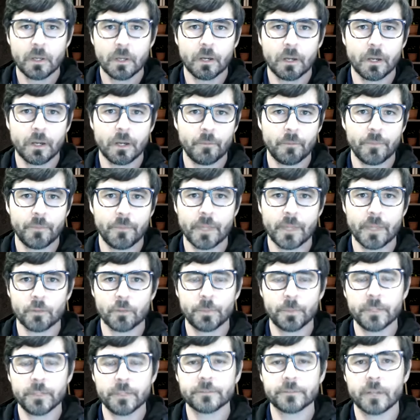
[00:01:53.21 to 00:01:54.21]
The other
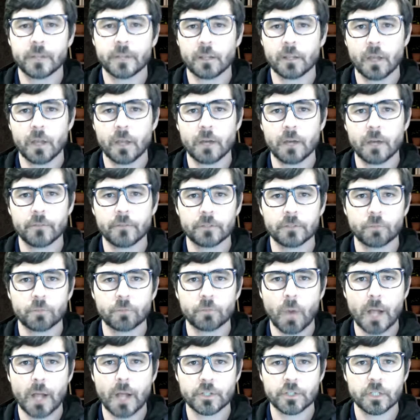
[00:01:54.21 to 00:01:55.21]
piece that I love is
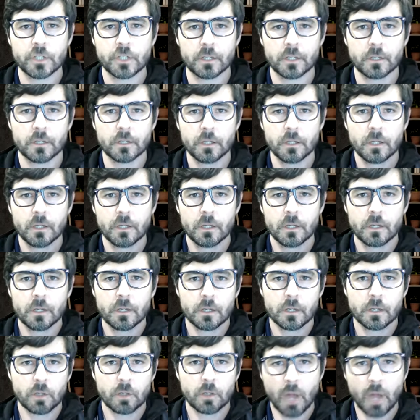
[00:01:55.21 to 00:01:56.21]
watching
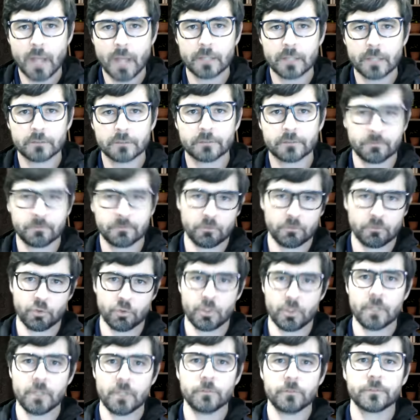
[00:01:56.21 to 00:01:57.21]
clients'
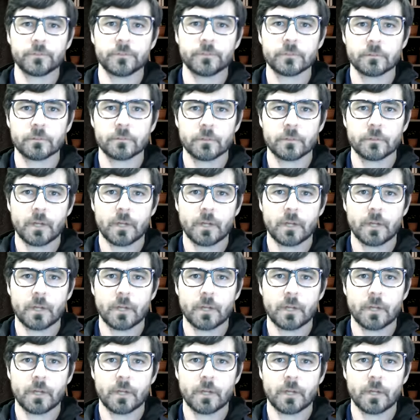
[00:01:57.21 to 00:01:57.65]
dreams.